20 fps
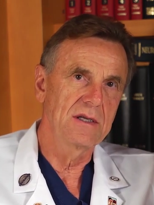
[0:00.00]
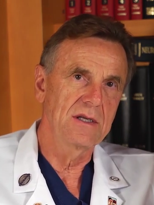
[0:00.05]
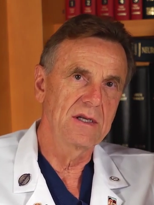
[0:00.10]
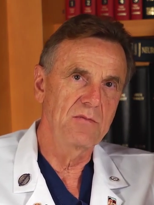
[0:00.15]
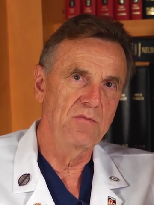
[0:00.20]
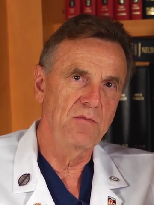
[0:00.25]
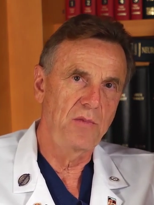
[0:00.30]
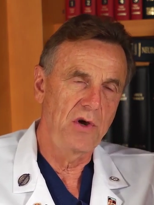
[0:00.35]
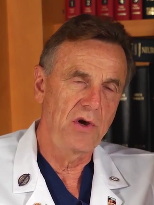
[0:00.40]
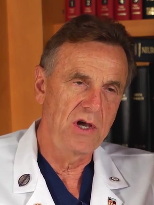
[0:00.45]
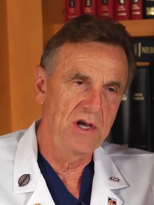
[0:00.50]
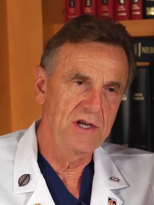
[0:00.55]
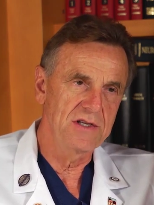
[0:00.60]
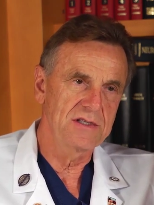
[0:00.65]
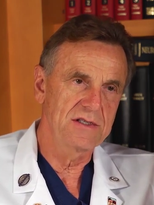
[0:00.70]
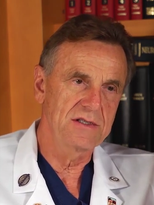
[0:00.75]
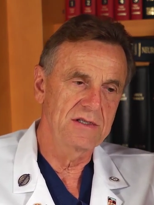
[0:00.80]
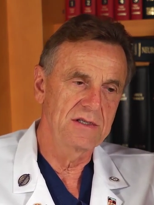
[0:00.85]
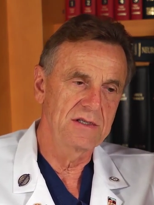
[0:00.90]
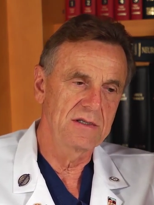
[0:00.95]
in
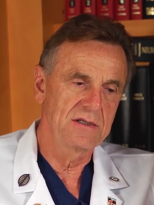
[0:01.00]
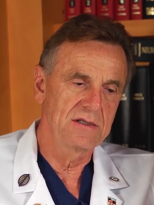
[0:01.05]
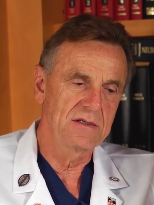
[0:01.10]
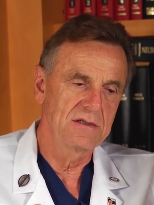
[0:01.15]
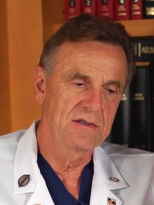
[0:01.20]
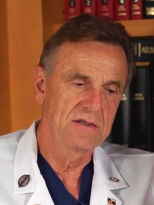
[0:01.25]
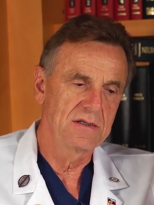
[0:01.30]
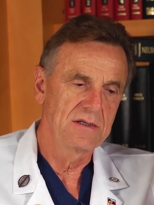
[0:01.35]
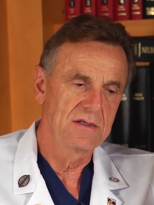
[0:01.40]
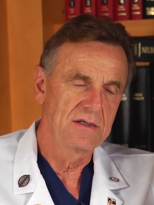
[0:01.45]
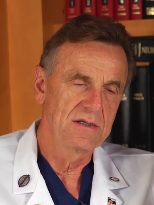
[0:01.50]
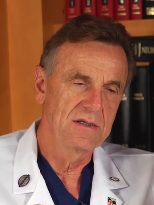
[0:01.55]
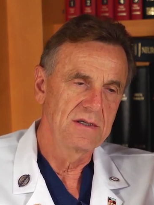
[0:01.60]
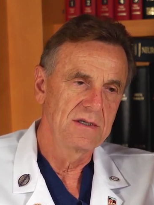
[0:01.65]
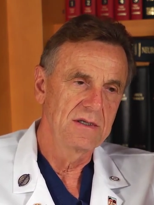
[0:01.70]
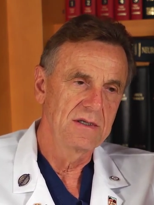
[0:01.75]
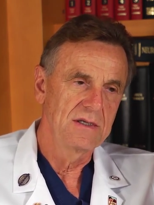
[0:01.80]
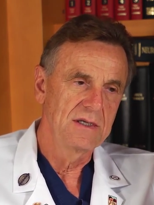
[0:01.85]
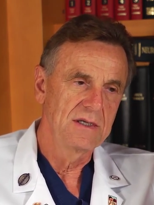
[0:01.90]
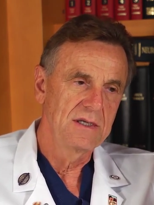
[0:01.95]
Boston,
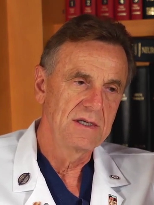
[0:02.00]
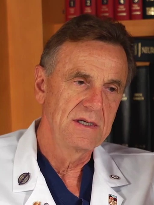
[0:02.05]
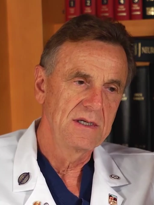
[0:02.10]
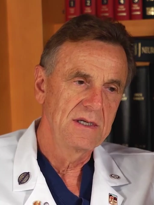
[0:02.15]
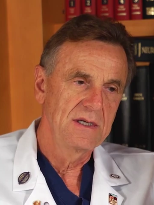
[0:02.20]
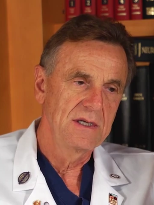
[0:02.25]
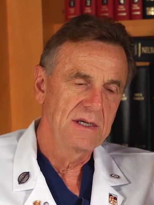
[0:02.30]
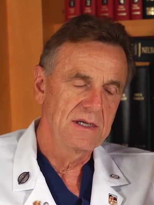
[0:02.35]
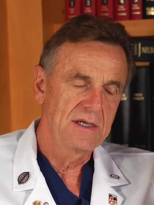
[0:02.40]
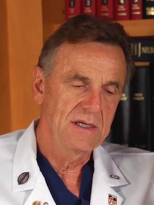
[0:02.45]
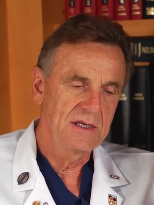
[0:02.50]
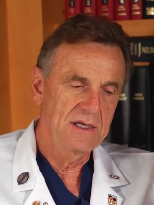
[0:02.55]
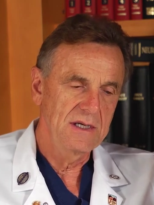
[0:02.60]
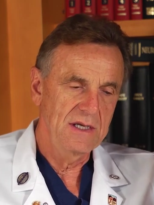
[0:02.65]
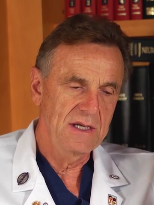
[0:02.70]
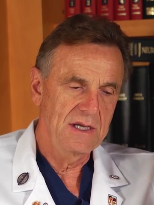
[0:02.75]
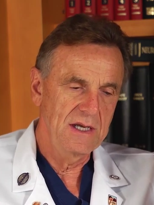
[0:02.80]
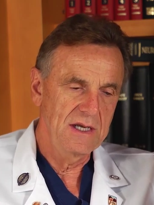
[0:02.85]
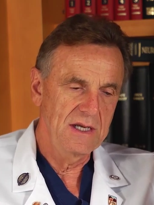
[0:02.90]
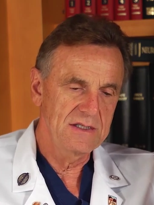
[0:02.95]

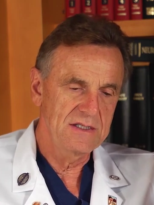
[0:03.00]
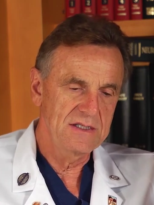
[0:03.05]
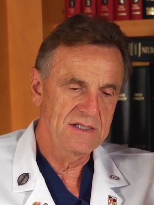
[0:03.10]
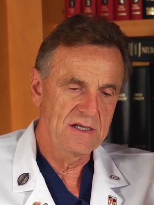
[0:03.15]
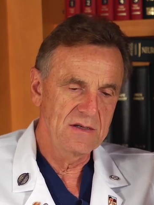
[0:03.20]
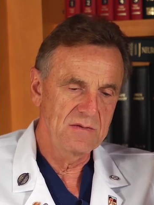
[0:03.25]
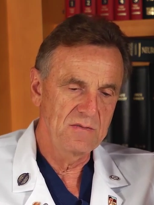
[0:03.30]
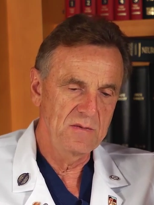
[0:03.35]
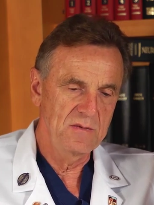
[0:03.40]
had sent